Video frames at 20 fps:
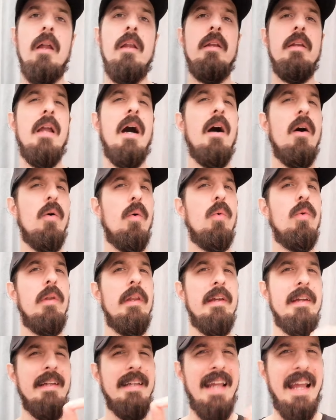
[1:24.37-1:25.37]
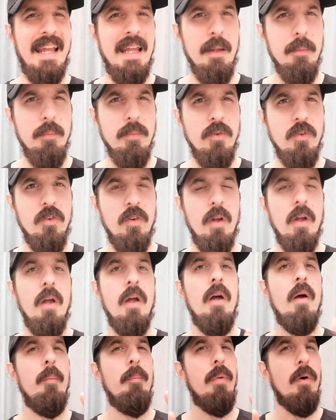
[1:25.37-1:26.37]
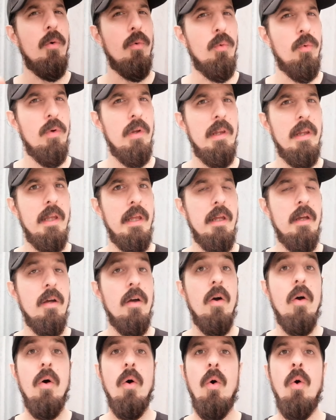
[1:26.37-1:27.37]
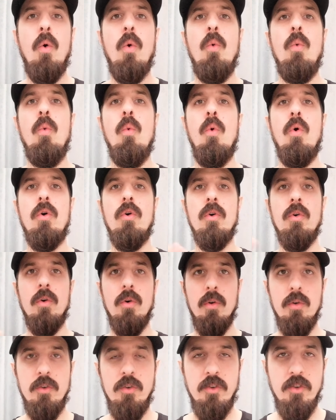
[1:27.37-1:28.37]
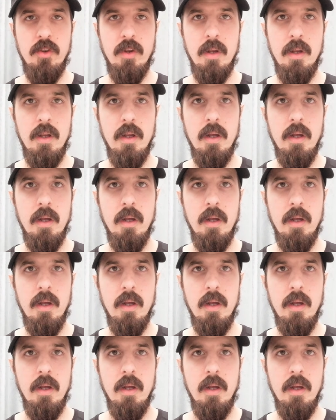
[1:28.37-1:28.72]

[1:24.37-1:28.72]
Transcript: not only games, but really whole worlds